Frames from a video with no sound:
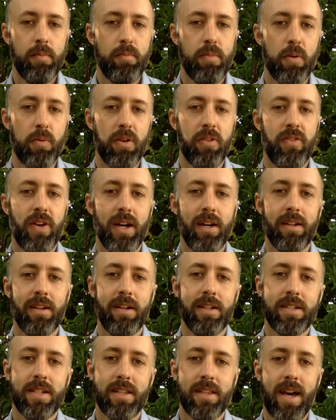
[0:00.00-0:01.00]
But we've held
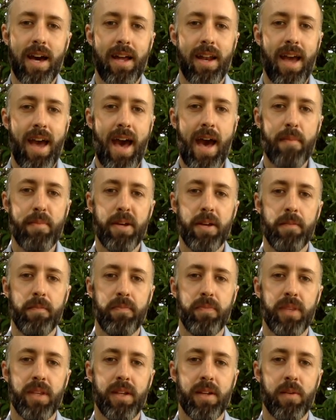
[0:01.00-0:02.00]
on to that habit
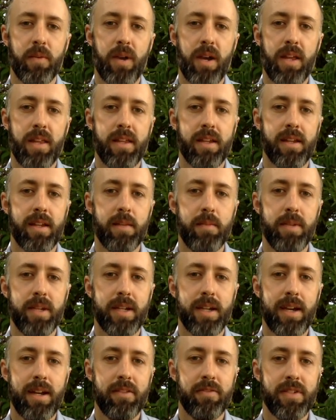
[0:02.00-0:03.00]
in a way that can be
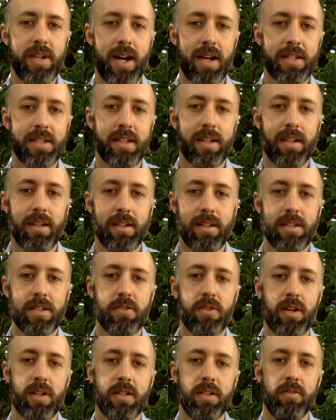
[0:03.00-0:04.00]
kind of toxic and
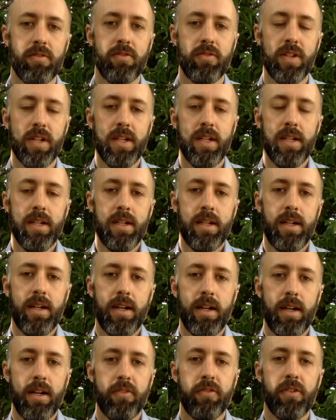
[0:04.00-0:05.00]
destructive
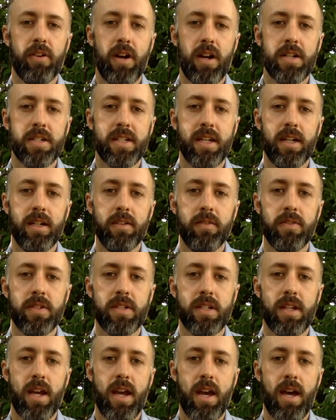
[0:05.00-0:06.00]
for
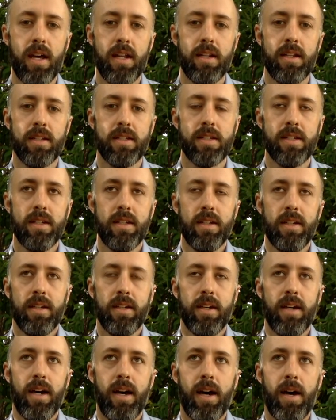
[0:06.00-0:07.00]
ourselves. And
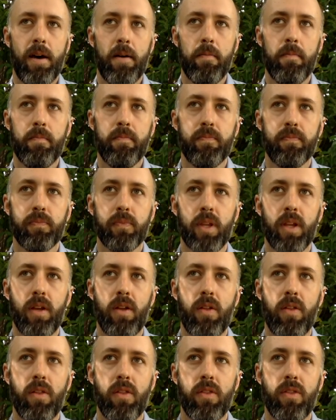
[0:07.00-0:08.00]

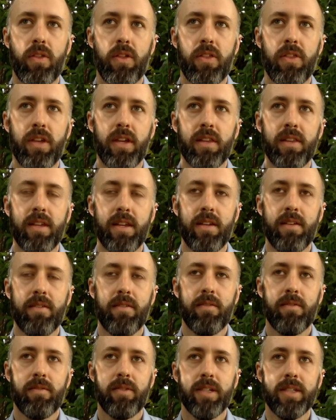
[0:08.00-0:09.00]
the thing that
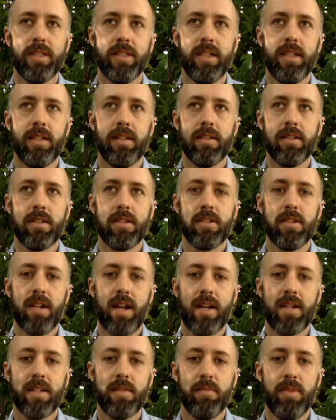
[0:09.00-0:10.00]
really stood
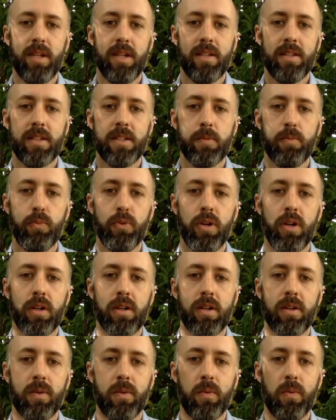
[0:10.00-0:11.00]
out to me in this book
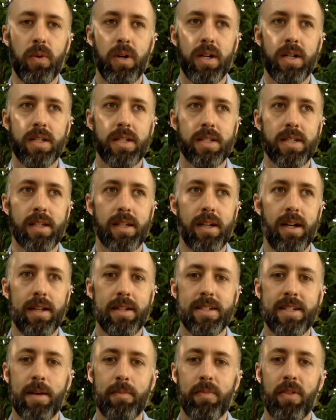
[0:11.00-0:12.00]
was the
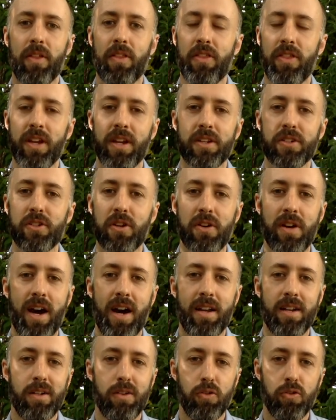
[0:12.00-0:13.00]
concept that things are
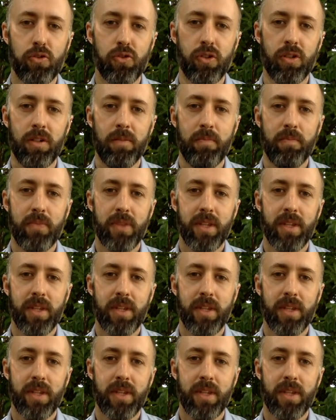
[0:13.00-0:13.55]
not neutral.